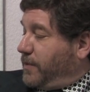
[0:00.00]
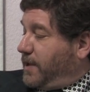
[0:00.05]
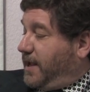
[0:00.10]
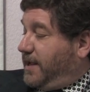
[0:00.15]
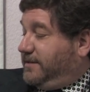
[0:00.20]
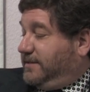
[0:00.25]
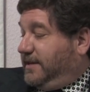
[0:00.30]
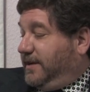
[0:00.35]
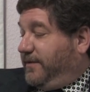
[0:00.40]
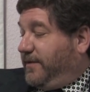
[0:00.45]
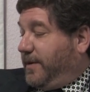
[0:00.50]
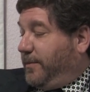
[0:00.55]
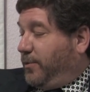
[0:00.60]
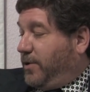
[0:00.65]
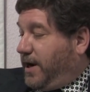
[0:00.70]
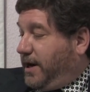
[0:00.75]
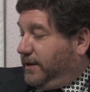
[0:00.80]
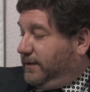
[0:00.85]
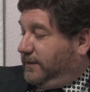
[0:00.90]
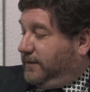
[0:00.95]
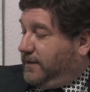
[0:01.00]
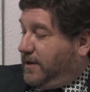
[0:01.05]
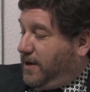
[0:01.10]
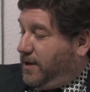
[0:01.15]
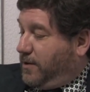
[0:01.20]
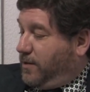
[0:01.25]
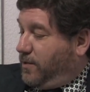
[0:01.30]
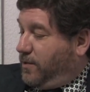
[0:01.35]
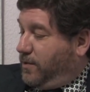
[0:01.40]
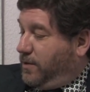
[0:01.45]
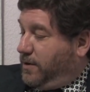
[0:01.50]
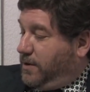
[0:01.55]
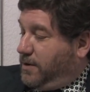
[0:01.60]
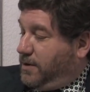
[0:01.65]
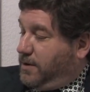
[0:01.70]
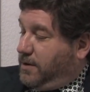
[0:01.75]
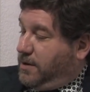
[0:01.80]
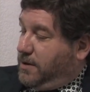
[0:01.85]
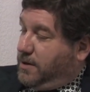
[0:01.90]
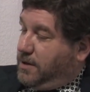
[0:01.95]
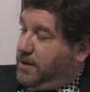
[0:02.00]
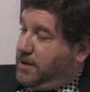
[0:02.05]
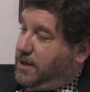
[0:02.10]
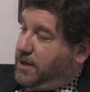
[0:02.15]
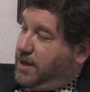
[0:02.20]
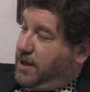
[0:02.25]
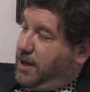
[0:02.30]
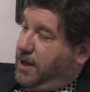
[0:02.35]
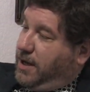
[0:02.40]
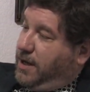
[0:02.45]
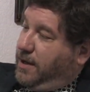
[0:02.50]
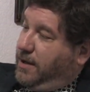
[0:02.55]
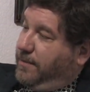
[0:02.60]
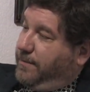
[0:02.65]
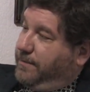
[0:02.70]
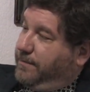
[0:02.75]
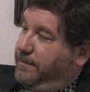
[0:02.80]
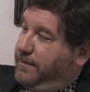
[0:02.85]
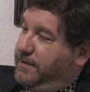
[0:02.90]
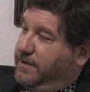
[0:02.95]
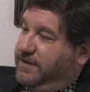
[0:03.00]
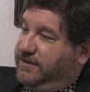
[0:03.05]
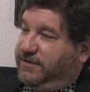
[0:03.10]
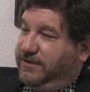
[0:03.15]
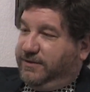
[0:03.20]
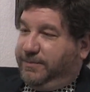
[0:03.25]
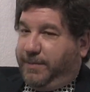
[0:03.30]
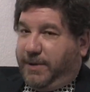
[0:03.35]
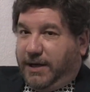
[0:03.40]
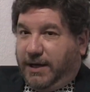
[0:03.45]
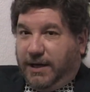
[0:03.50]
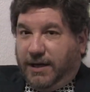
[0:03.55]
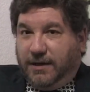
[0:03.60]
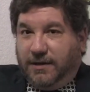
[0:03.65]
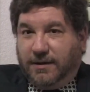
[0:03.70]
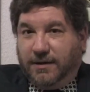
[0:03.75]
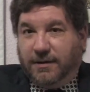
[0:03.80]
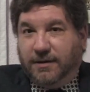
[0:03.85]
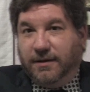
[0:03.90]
Let's see if I'm right. So this is pink.